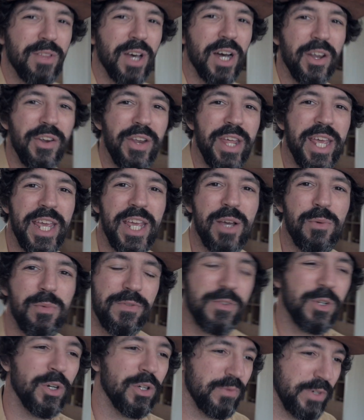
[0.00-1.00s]
that under here we've
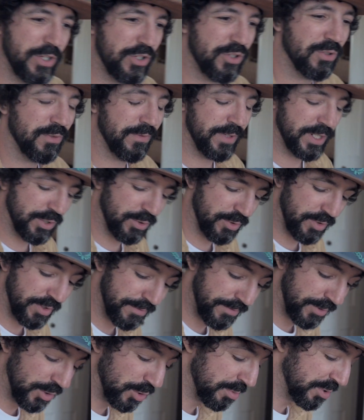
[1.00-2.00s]
got original Victorian
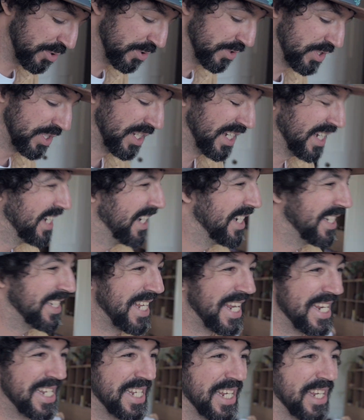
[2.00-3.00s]
floorboards
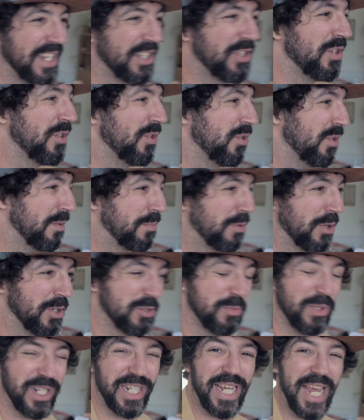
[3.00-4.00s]
dating to
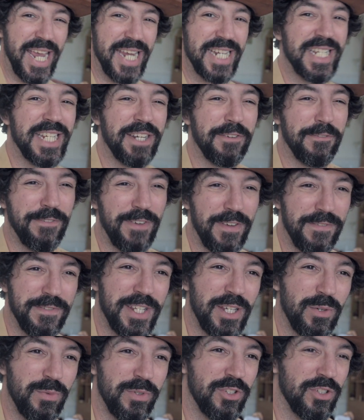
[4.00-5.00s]
approximately
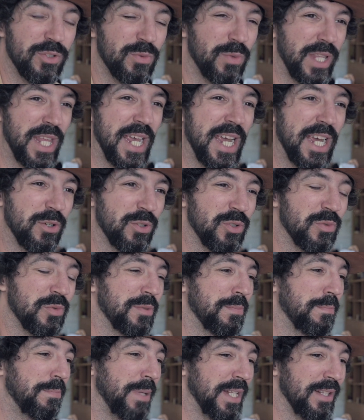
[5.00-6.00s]
1850, which is when the house was
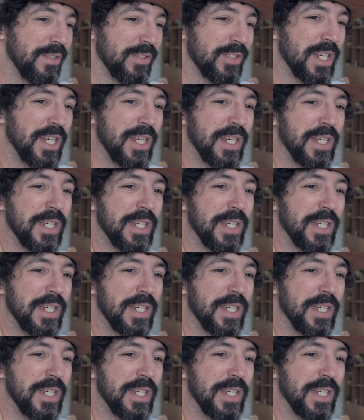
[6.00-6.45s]
built.